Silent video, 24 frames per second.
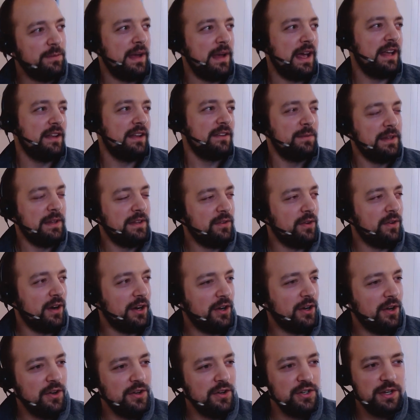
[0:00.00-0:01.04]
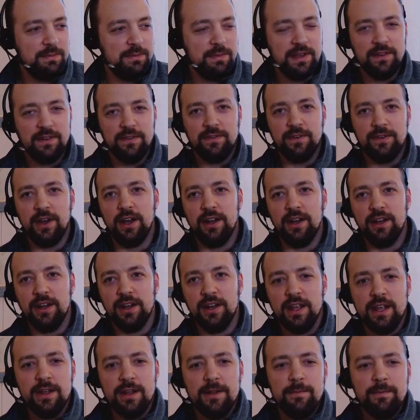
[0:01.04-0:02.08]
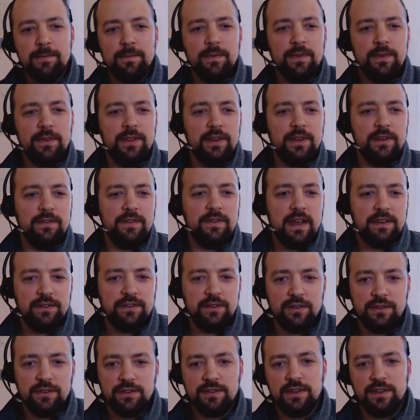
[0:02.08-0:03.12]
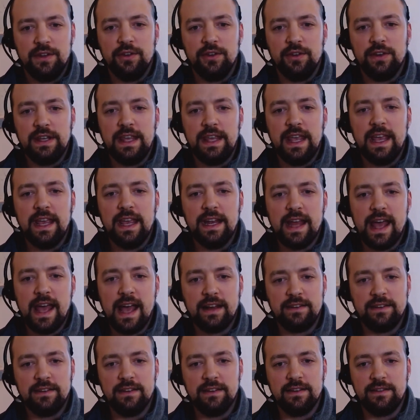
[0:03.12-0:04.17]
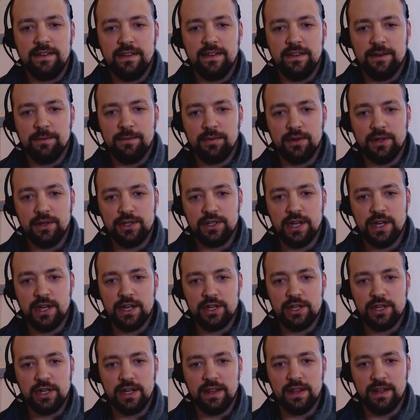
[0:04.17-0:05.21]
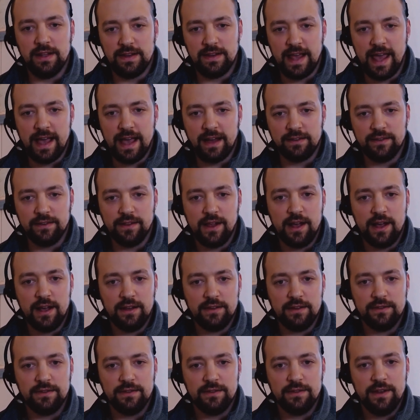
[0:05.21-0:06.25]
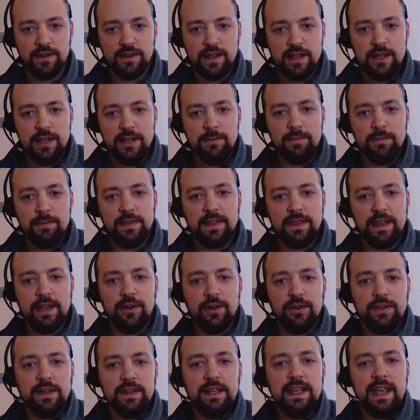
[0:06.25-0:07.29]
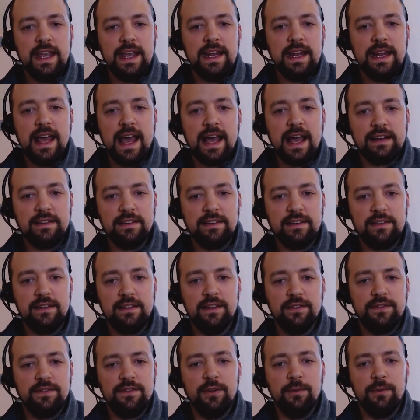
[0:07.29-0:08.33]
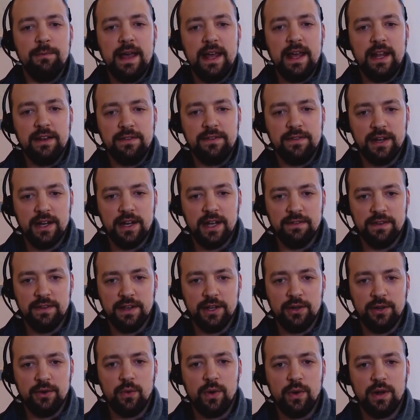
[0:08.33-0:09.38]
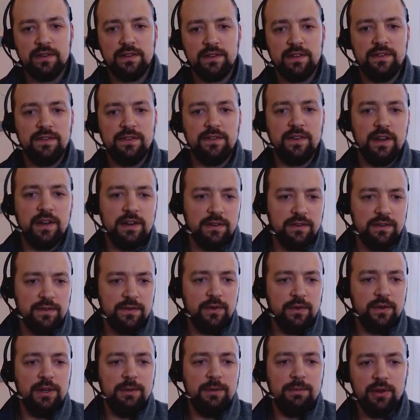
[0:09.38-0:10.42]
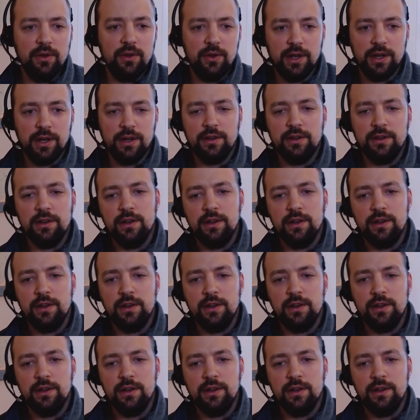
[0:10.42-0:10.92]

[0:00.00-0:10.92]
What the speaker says: I'll speak to our co-GP fund. The investors still gain access to the depreciation and the tax loss, but they only gain access to the full benefit of it once the fund is fully deployed.